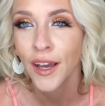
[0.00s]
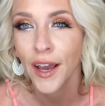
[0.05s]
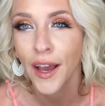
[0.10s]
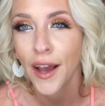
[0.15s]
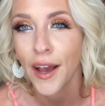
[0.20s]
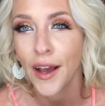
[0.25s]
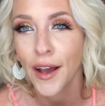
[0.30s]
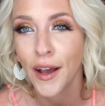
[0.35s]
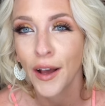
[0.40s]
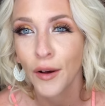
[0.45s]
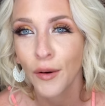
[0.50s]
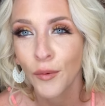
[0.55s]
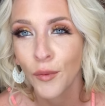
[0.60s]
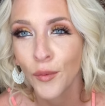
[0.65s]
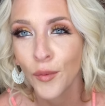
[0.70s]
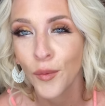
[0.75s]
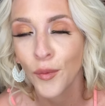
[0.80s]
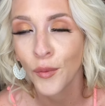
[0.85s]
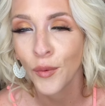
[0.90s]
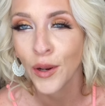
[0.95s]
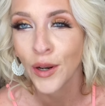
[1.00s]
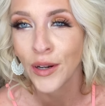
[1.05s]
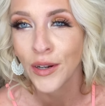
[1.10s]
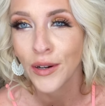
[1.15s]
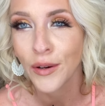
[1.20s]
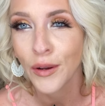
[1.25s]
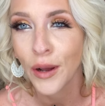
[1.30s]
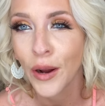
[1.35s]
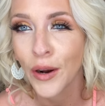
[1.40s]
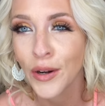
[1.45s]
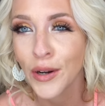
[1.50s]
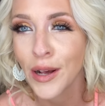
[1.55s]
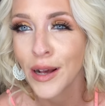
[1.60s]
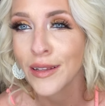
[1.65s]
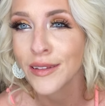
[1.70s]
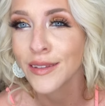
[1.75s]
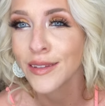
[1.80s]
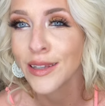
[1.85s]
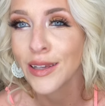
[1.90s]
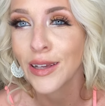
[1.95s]
uh, we are
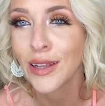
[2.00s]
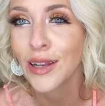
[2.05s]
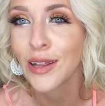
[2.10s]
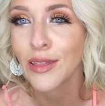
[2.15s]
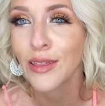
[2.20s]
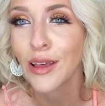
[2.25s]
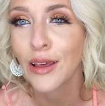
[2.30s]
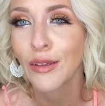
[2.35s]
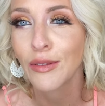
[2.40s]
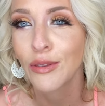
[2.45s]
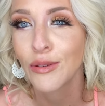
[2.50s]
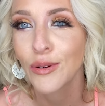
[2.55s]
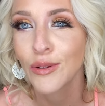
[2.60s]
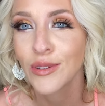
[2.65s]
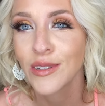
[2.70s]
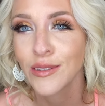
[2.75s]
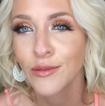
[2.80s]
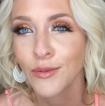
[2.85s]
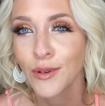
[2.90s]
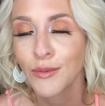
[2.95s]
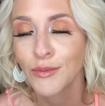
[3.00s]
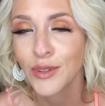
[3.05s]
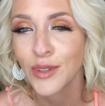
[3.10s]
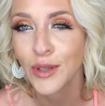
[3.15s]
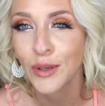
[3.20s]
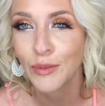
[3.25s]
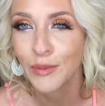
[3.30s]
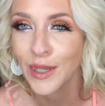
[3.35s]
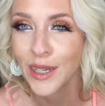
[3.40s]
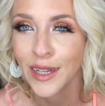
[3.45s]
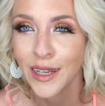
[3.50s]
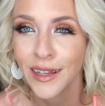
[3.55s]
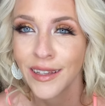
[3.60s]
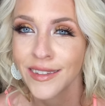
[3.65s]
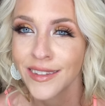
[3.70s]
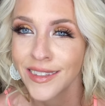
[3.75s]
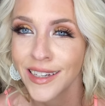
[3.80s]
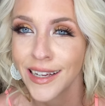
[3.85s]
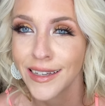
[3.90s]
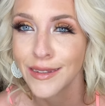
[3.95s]
not seeing anything through the swimsuit when it
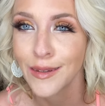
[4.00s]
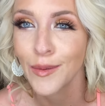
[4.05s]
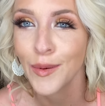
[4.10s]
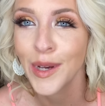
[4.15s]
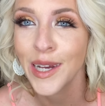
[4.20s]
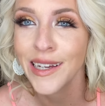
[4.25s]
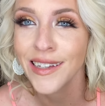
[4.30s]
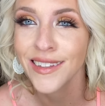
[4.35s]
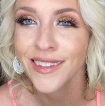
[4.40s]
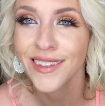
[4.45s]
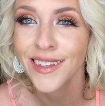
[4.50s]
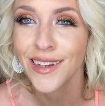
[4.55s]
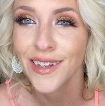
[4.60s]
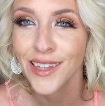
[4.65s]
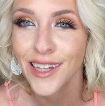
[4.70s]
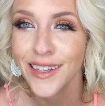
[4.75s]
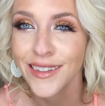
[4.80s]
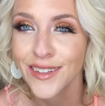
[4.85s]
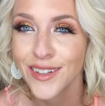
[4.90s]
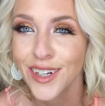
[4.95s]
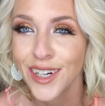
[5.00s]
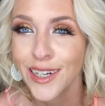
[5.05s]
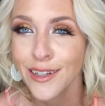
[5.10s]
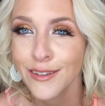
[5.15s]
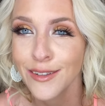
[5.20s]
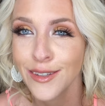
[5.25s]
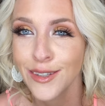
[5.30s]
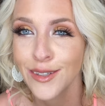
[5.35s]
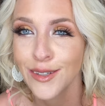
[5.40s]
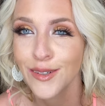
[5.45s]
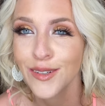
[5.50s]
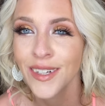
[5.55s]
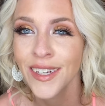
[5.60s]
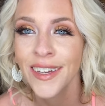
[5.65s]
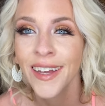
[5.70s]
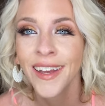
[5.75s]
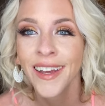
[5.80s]
gets nice and wet. So that's great too.